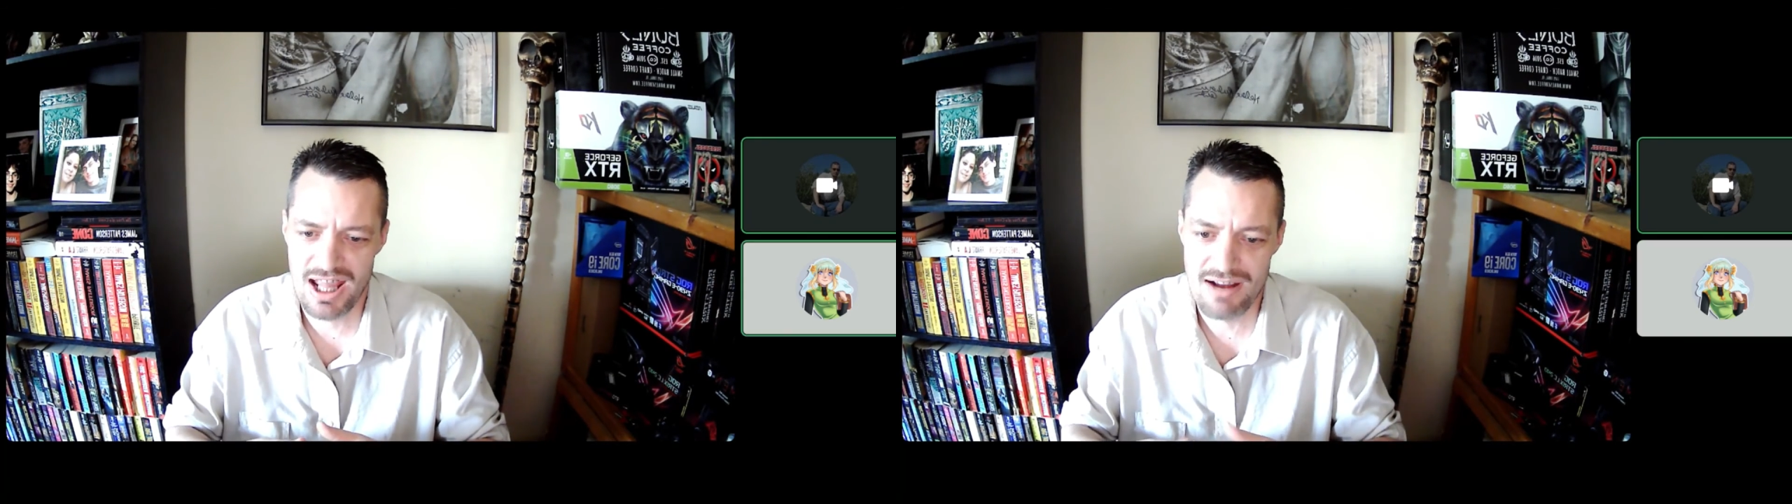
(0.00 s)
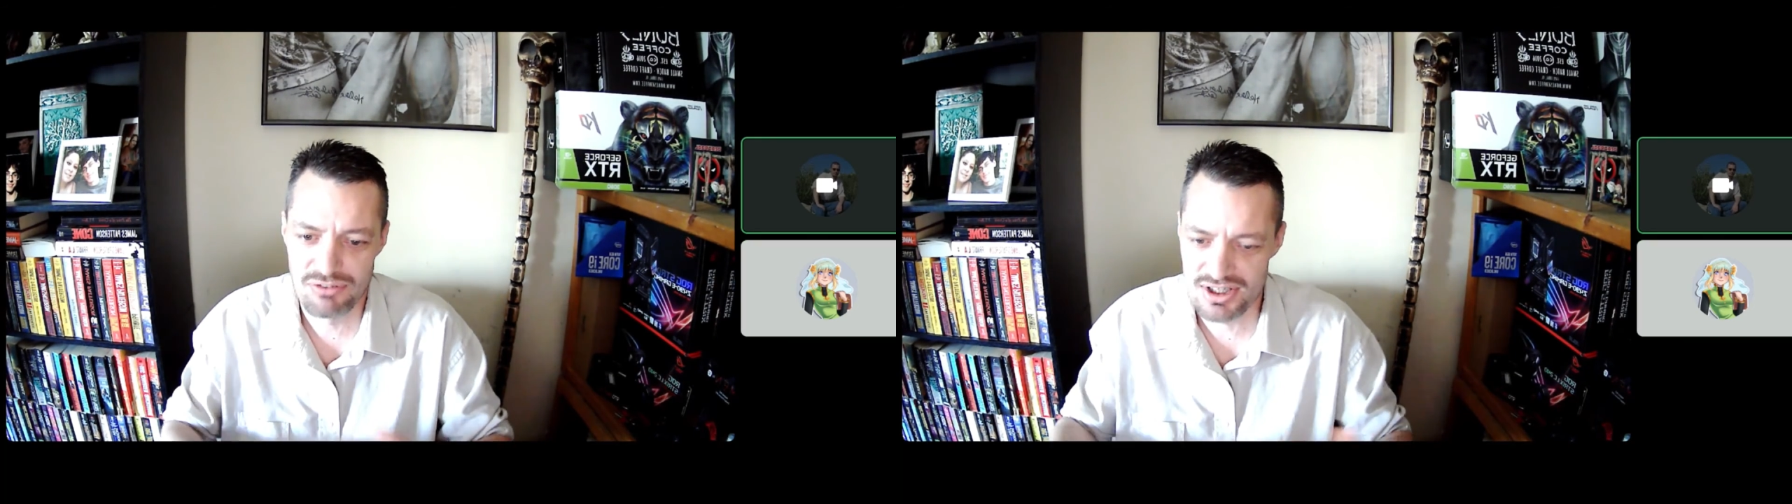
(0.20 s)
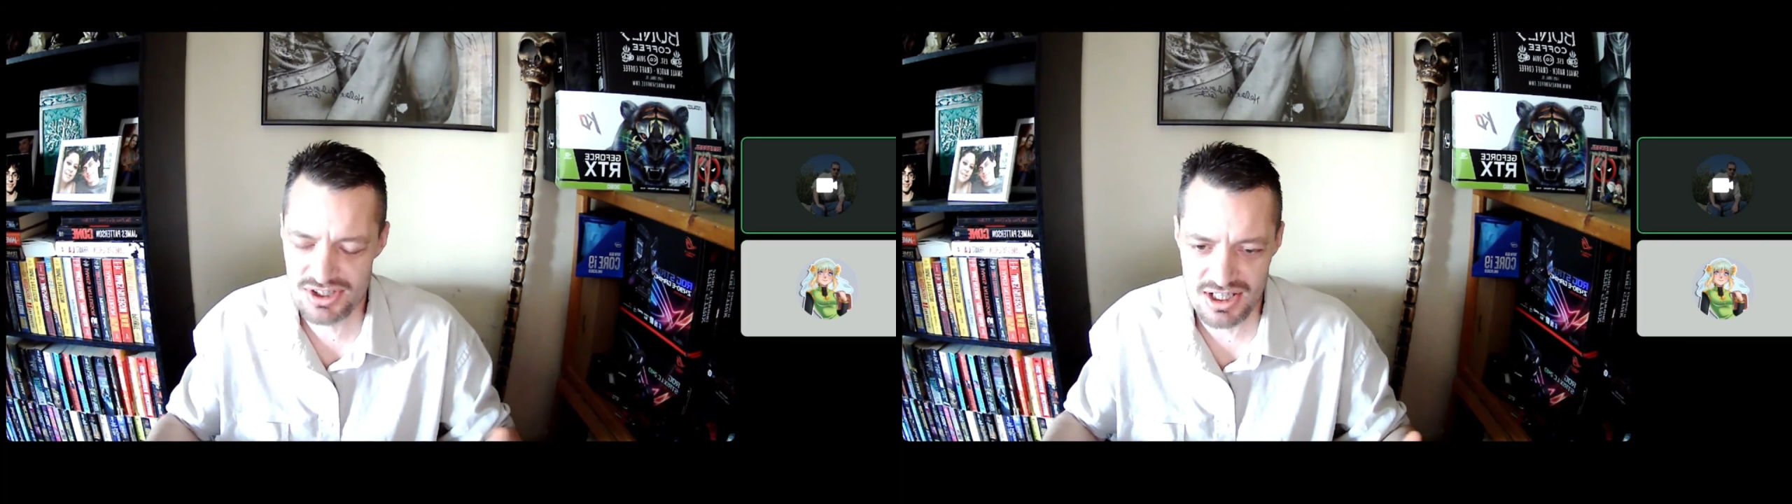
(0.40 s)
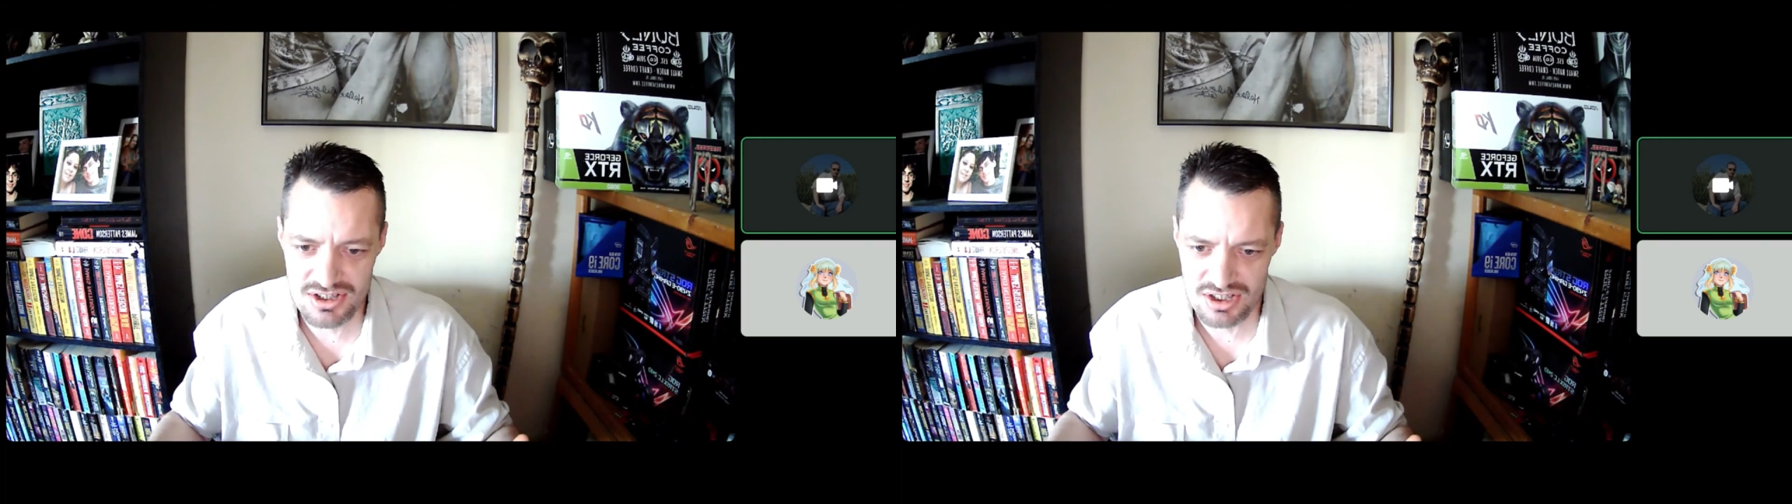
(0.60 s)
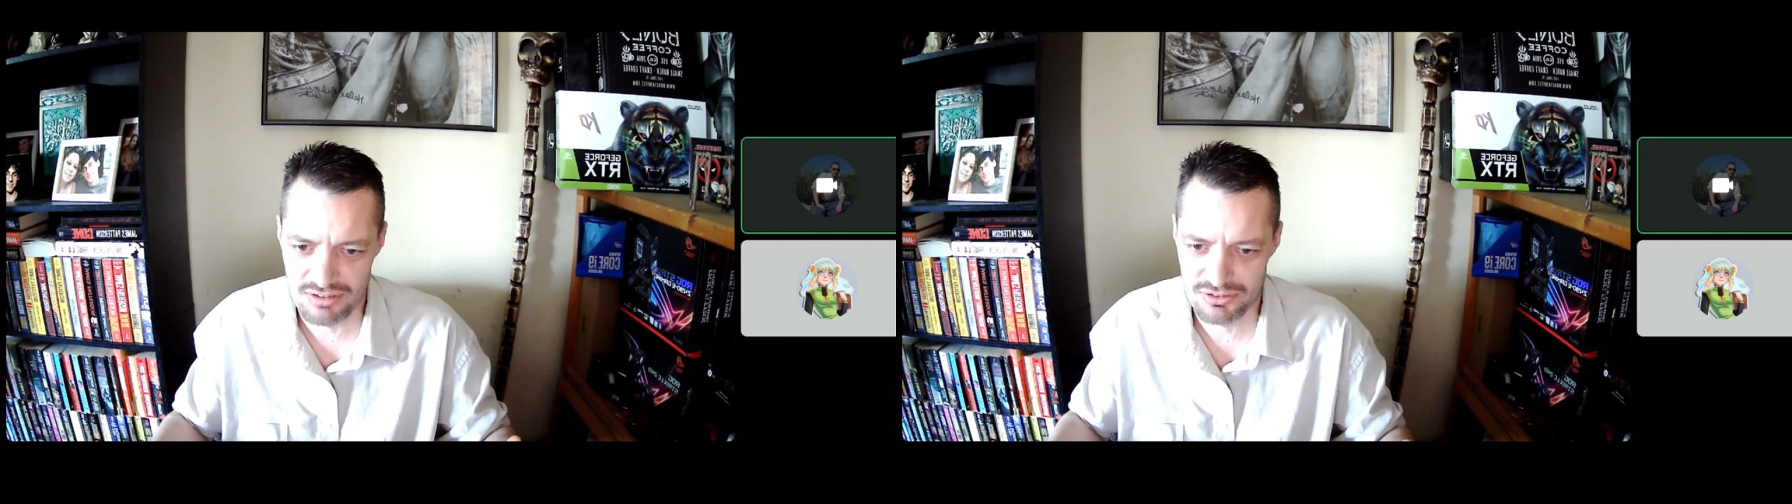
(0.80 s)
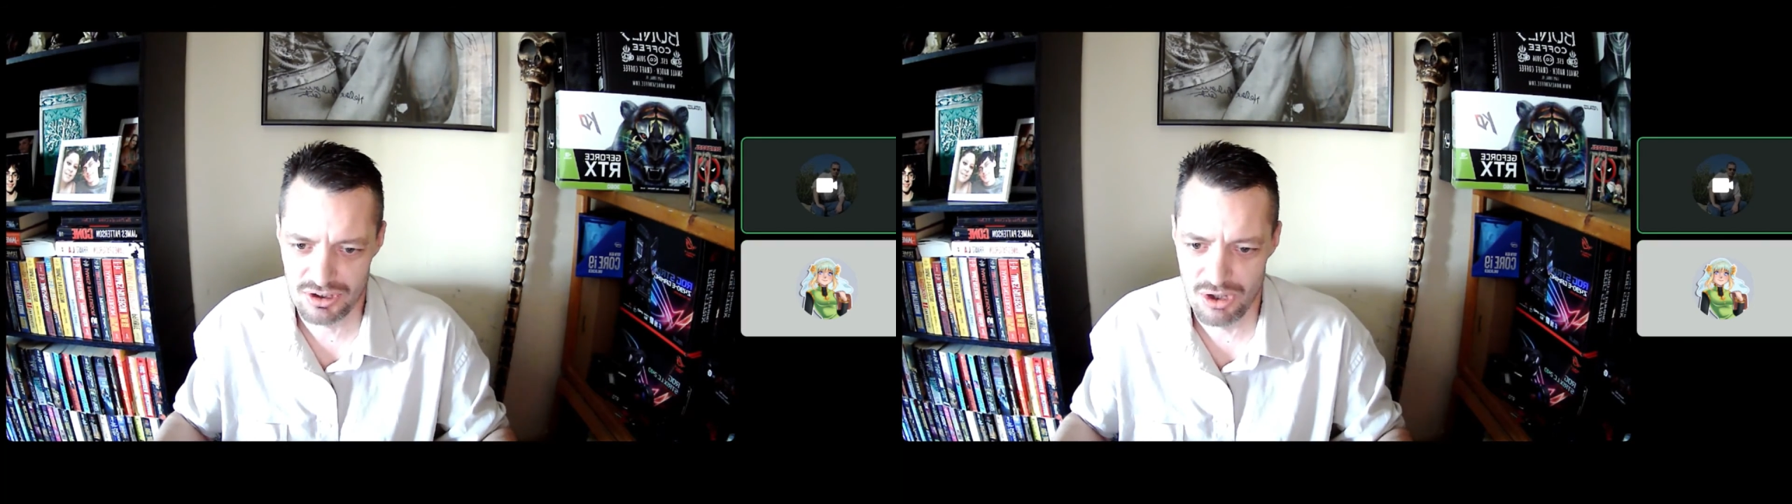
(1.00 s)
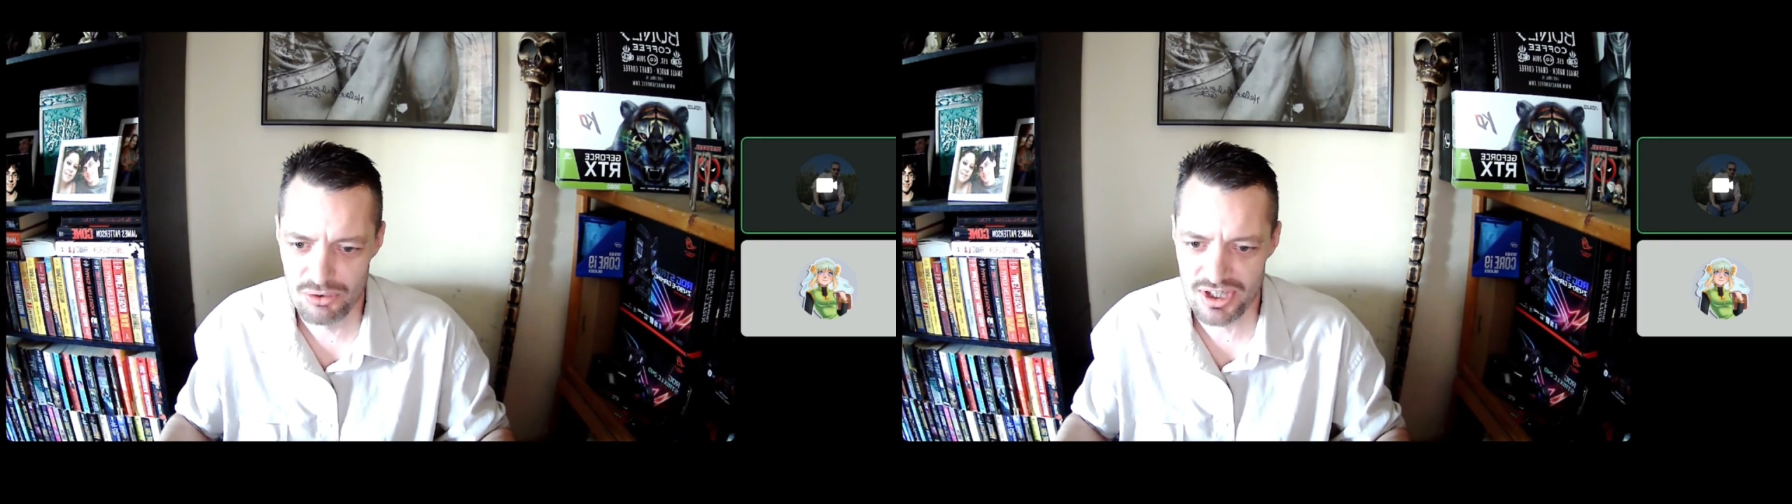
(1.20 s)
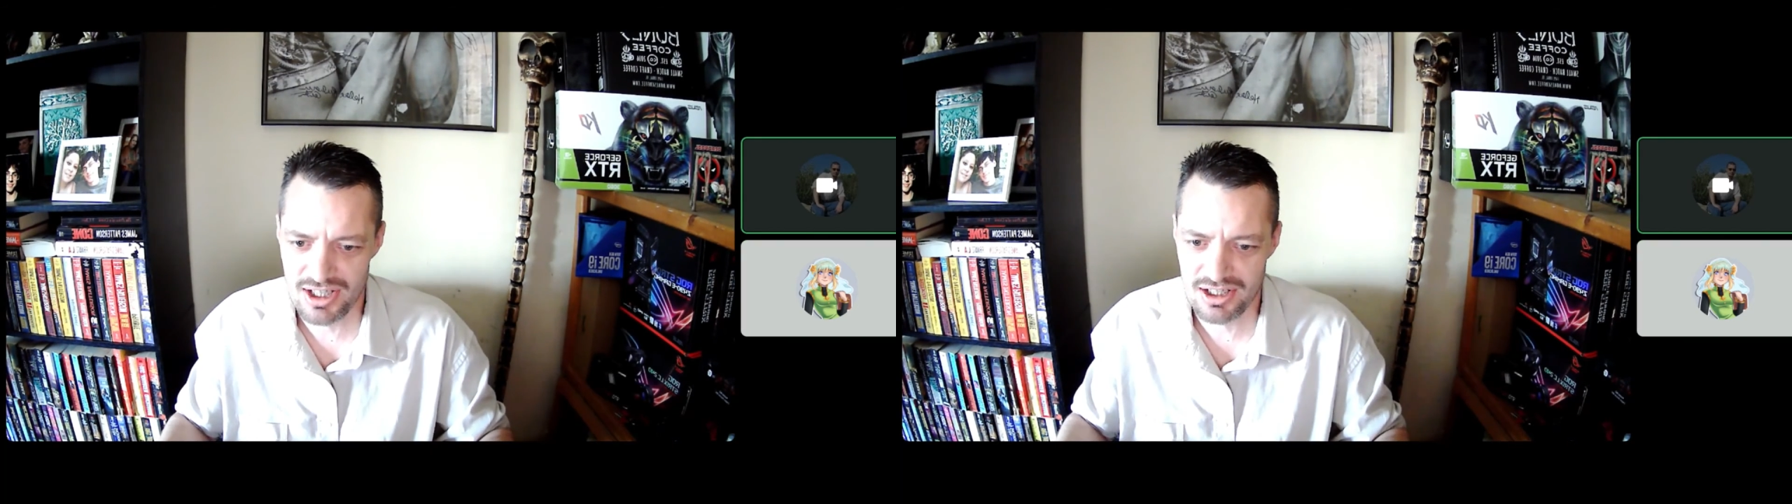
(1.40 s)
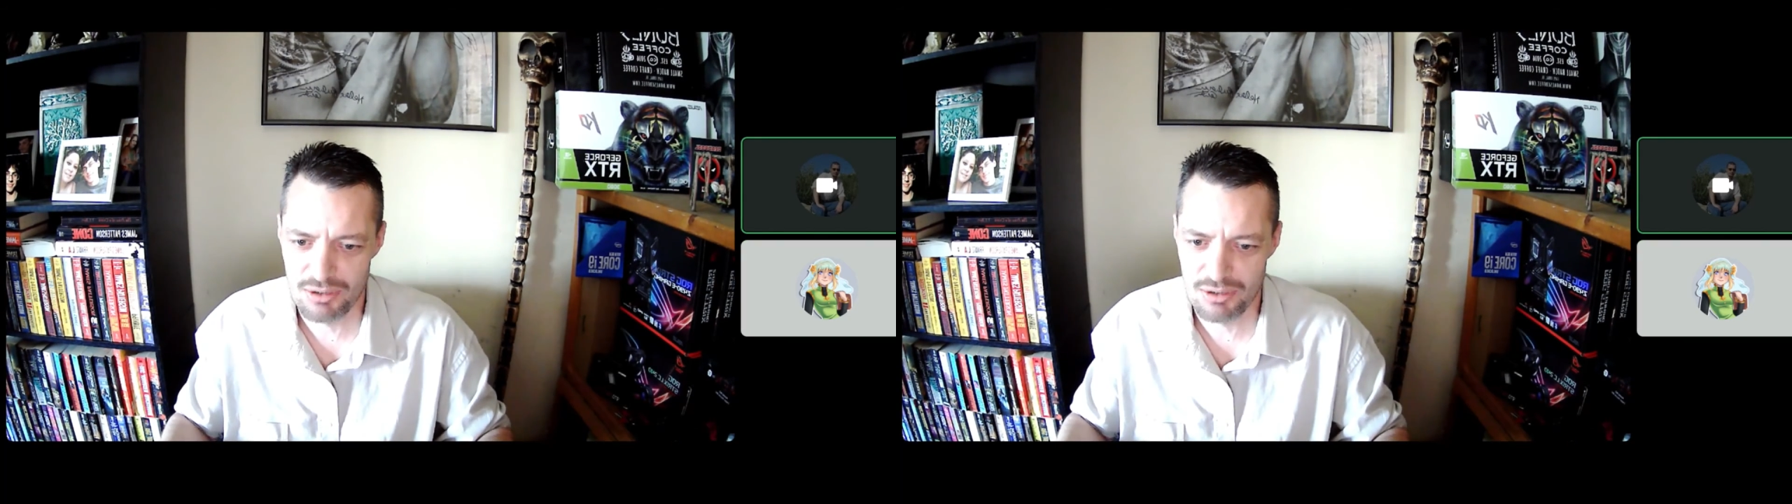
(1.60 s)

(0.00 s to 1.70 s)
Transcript: every season of clothing.